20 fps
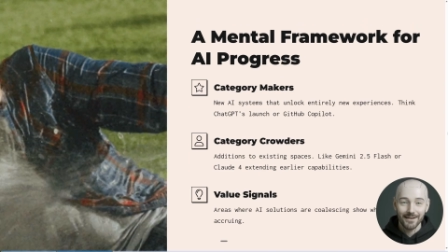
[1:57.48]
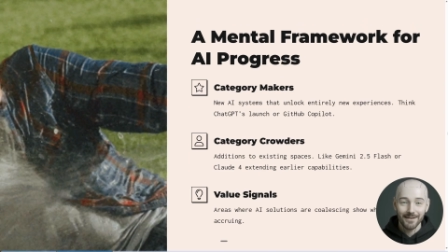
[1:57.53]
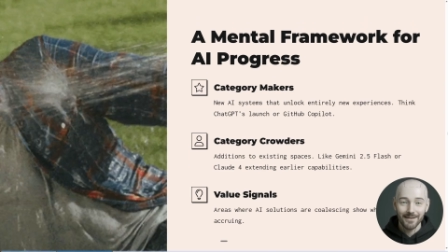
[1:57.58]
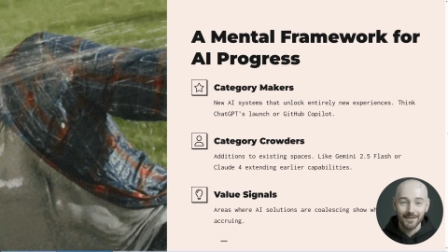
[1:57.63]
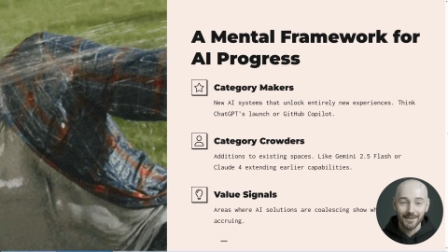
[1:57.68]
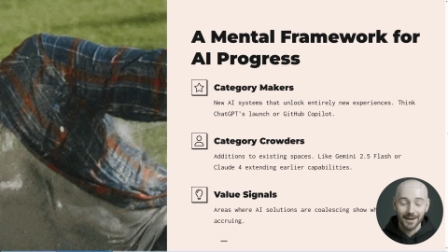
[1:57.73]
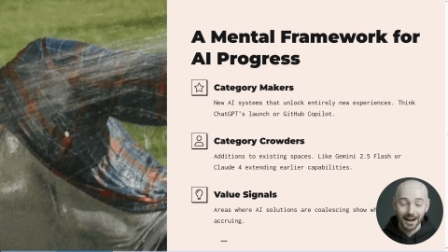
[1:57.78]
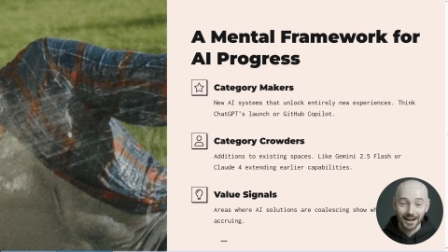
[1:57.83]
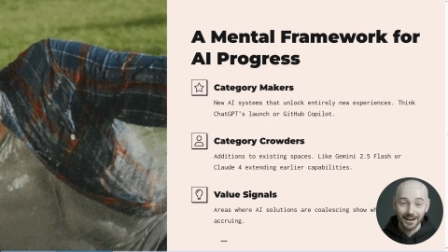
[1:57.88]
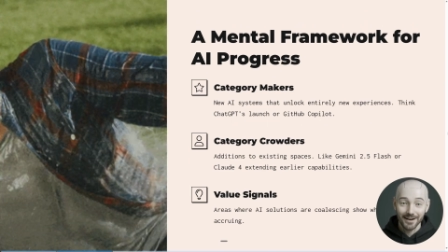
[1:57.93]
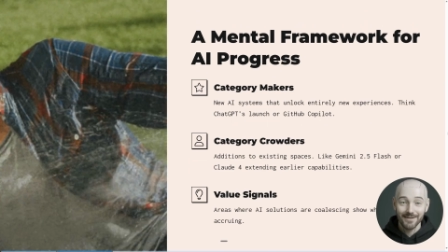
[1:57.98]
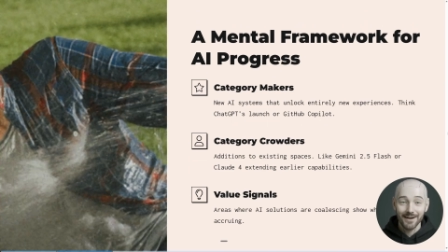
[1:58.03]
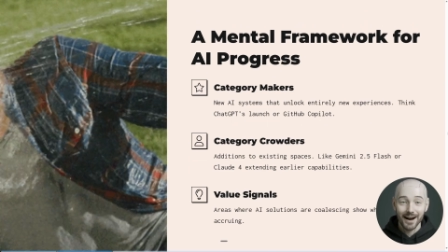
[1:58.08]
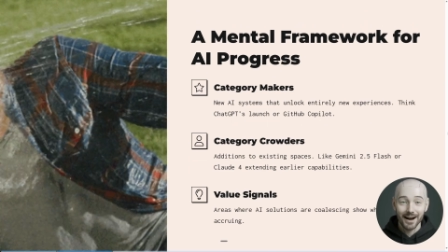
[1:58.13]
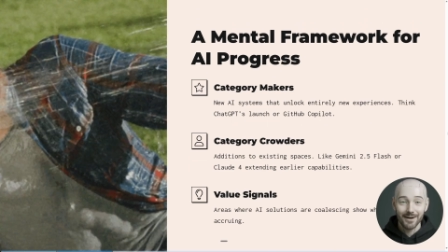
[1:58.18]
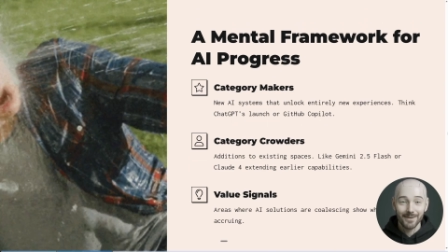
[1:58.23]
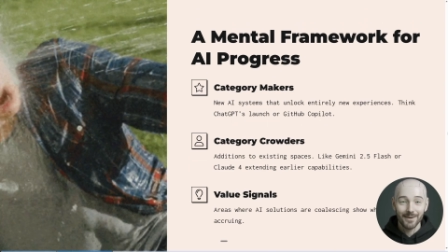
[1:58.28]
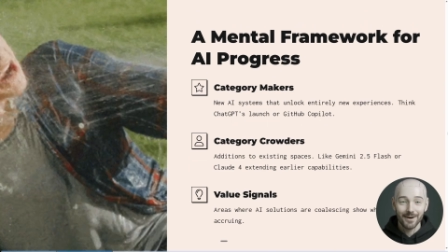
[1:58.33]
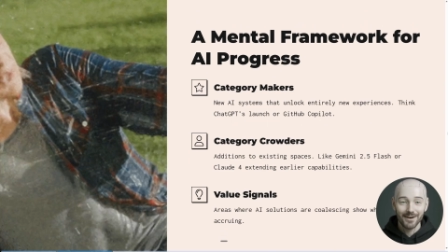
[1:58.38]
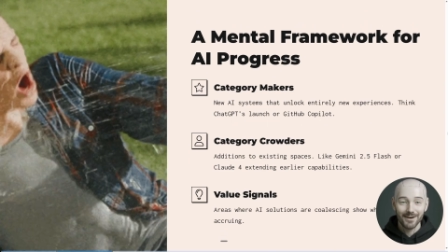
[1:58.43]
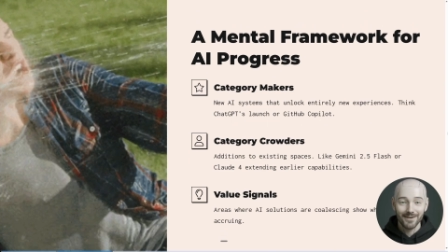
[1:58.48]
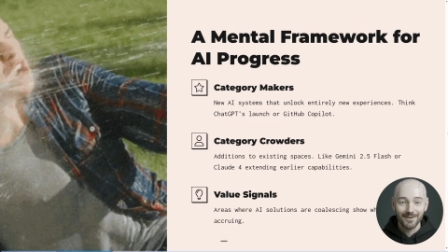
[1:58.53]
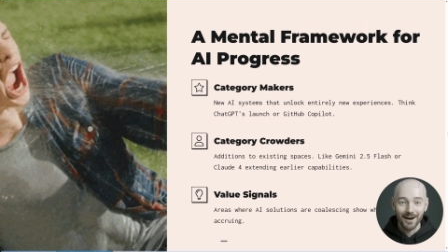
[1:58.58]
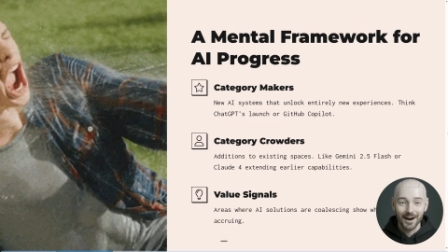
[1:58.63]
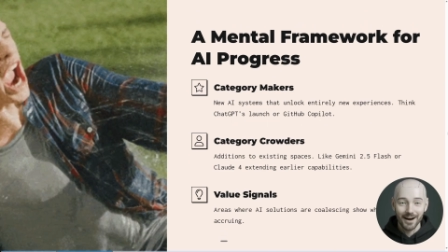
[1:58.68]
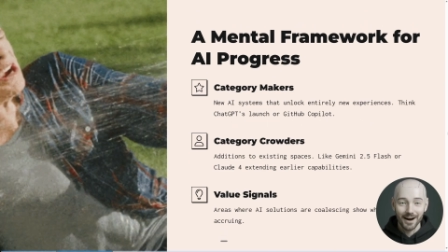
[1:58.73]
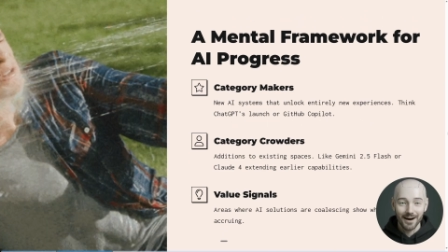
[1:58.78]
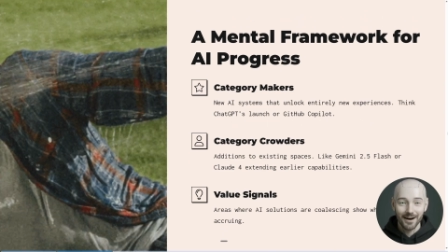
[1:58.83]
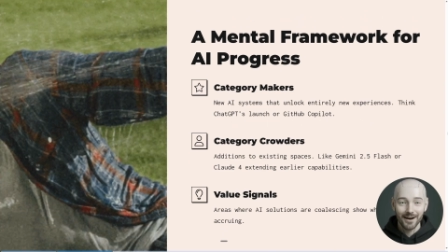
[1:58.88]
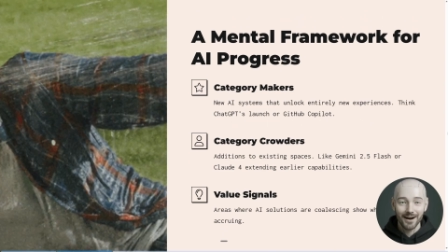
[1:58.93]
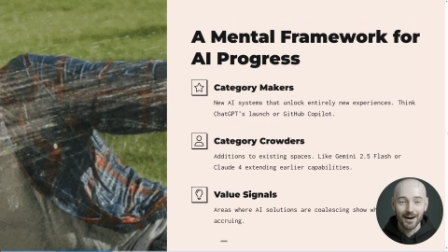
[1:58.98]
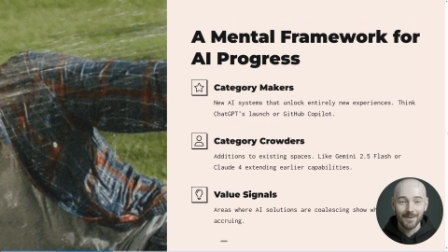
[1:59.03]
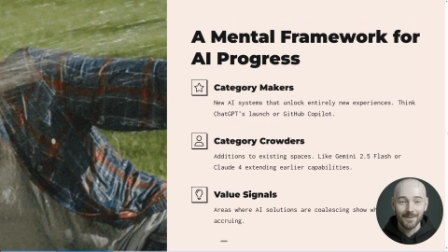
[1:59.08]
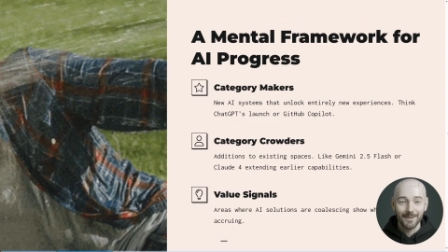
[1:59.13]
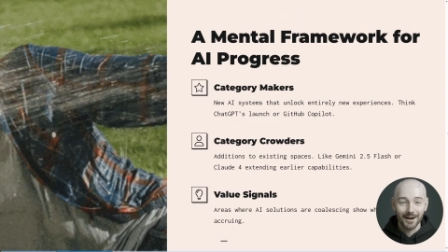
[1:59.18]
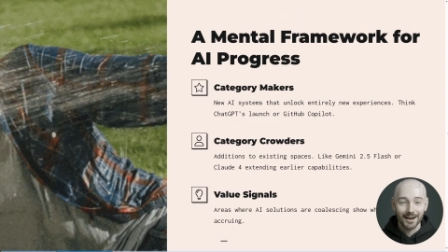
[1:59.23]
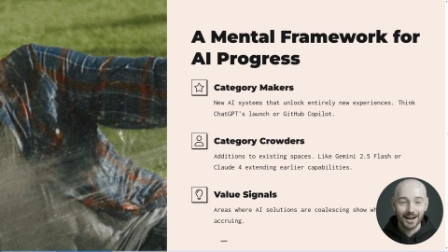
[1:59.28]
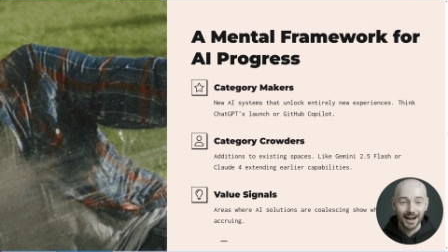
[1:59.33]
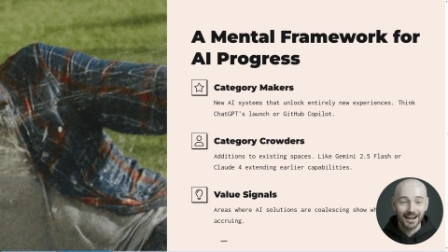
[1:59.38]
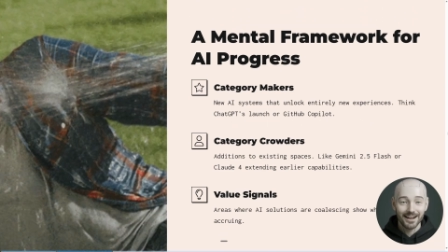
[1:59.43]
These are valuable to follow,
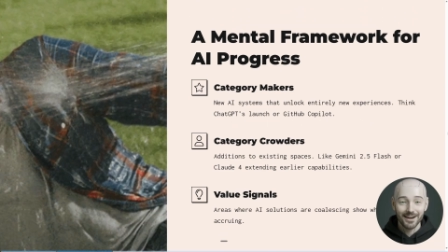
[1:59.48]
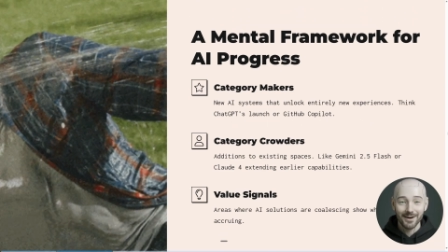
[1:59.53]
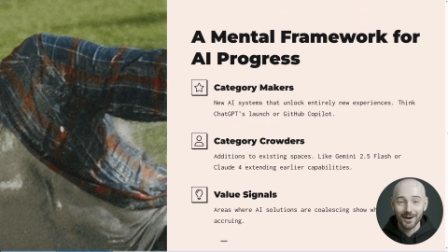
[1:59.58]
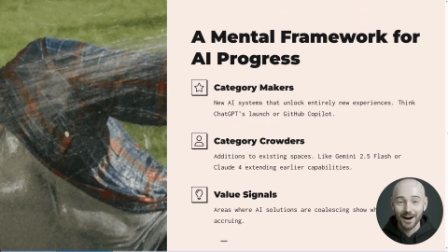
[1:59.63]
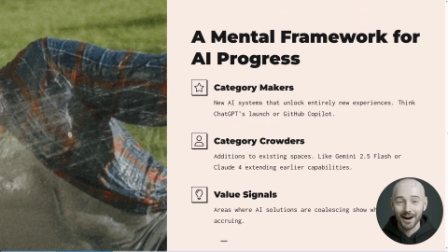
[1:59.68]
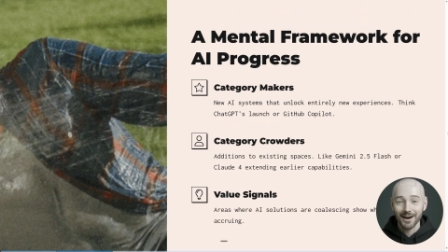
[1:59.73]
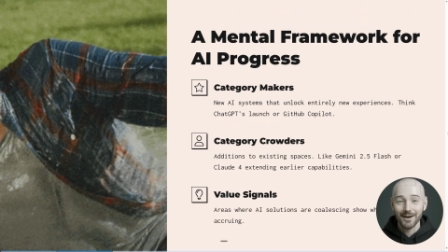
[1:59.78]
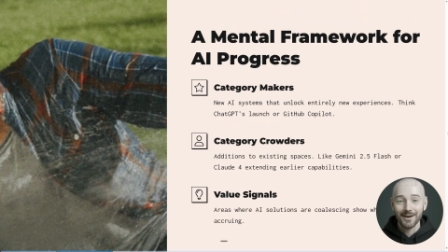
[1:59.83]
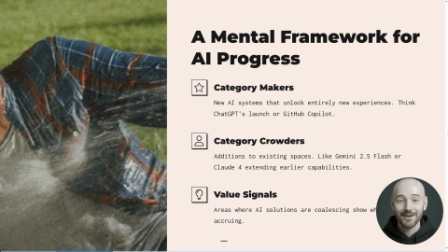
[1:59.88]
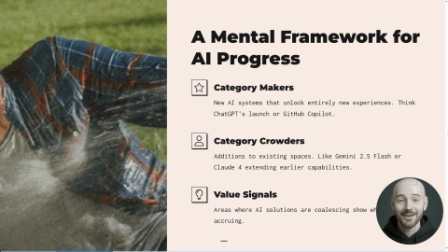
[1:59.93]
but less critical